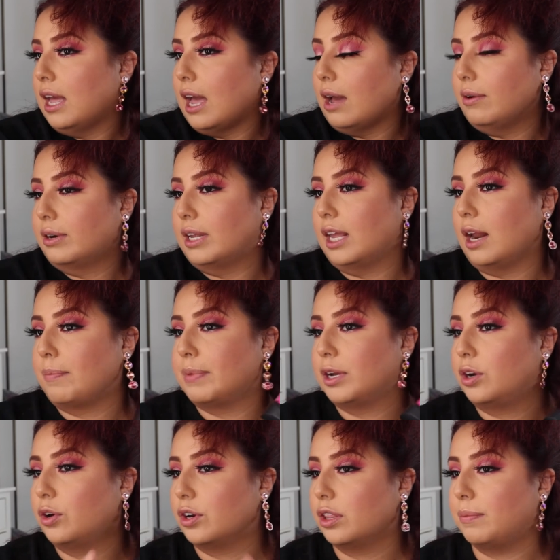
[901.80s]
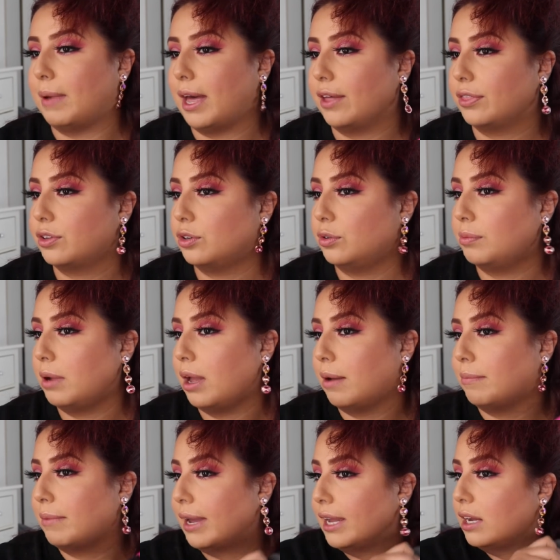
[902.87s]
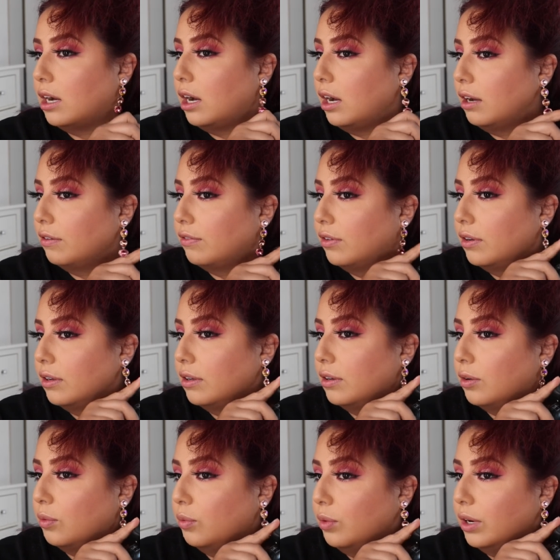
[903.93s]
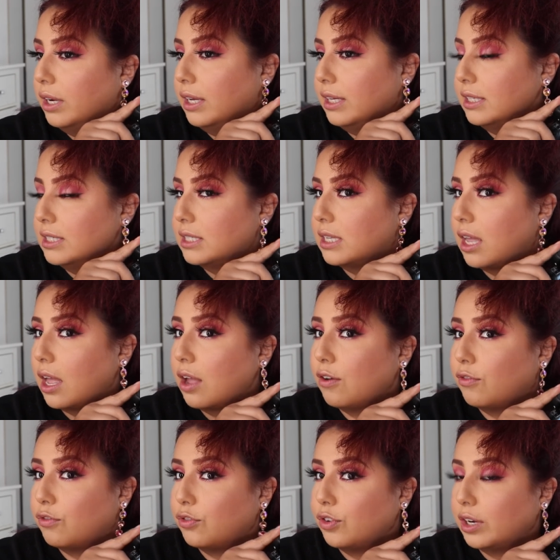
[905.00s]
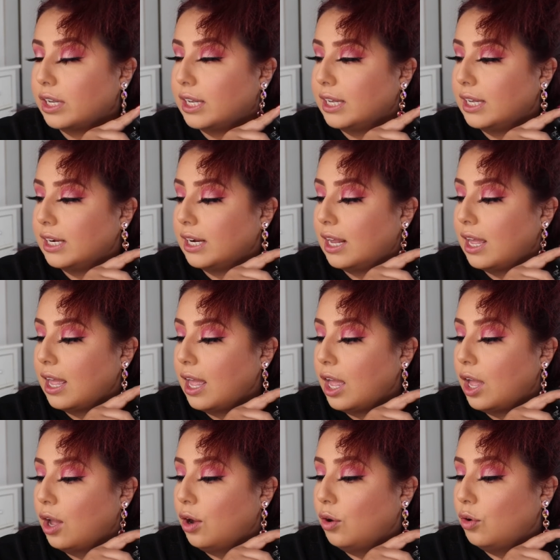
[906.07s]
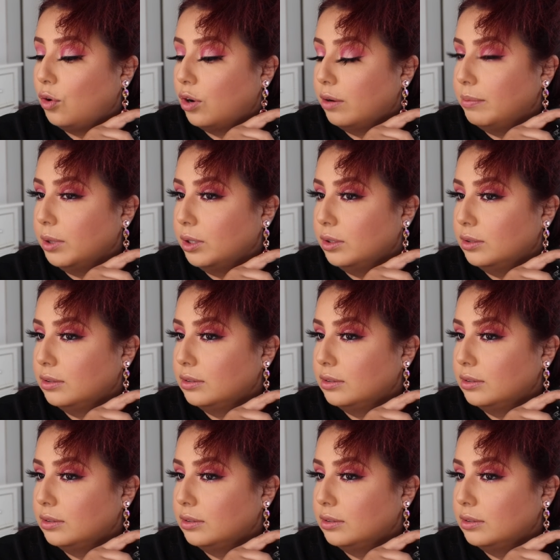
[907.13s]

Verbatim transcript: I would get up and go to the bathroom, my cough was freaking horrible.